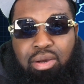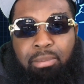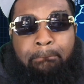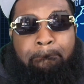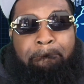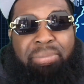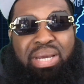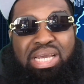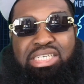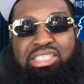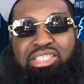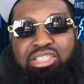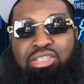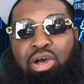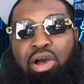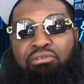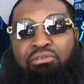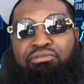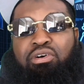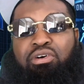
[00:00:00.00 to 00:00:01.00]
based
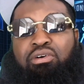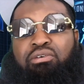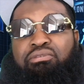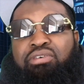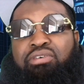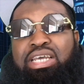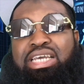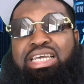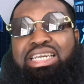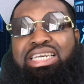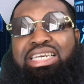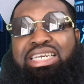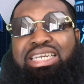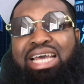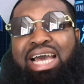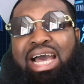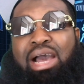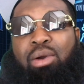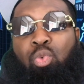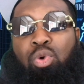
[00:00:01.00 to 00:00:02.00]
off of
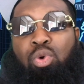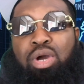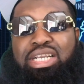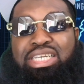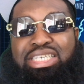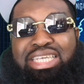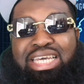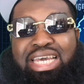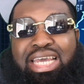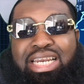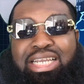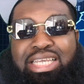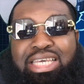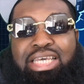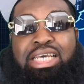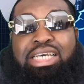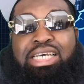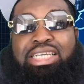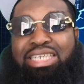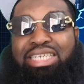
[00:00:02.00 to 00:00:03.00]
not what Dan
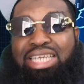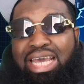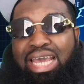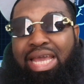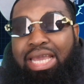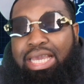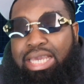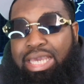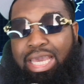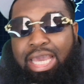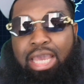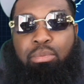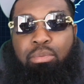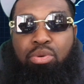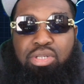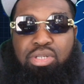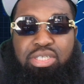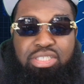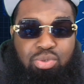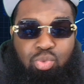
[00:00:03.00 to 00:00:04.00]

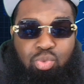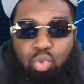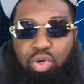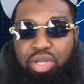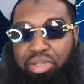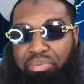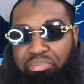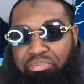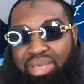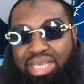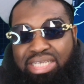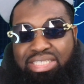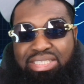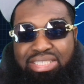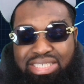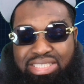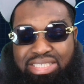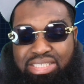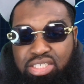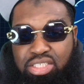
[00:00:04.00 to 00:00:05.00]
Campbell is the one that makes
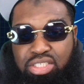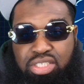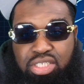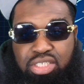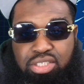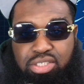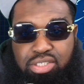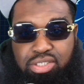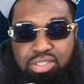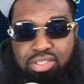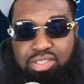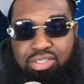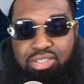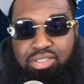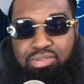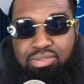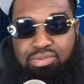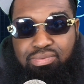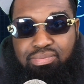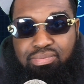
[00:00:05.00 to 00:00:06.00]
these decisions,
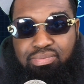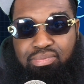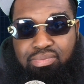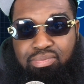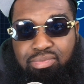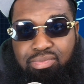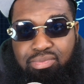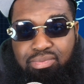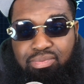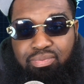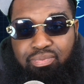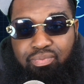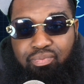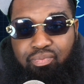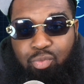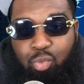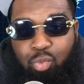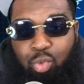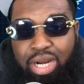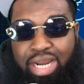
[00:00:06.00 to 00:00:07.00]

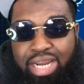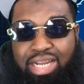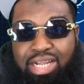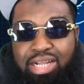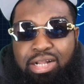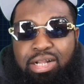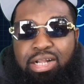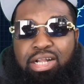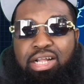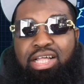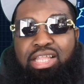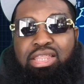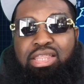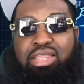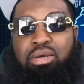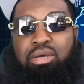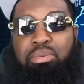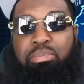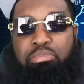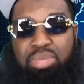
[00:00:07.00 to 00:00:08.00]
right?
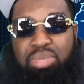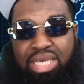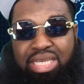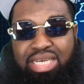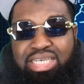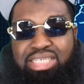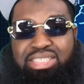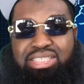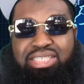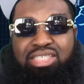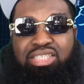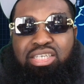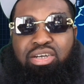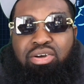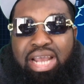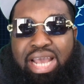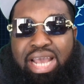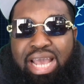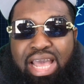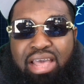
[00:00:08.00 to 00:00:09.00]
The meetings that they're
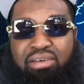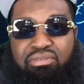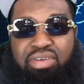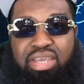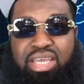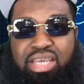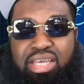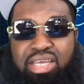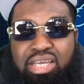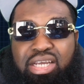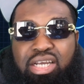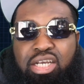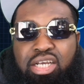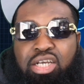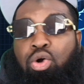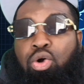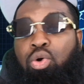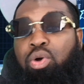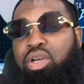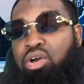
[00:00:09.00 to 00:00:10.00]
having
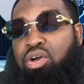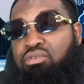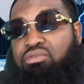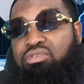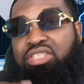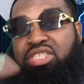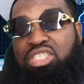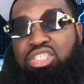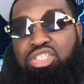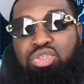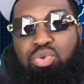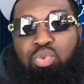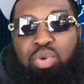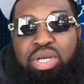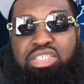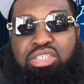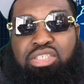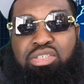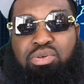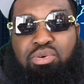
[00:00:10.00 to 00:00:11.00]
going over
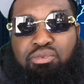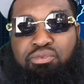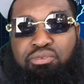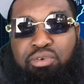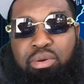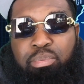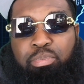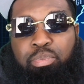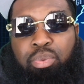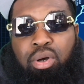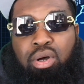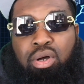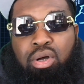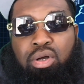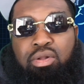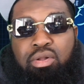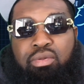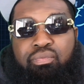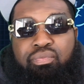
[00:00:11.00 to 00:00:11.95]
situational football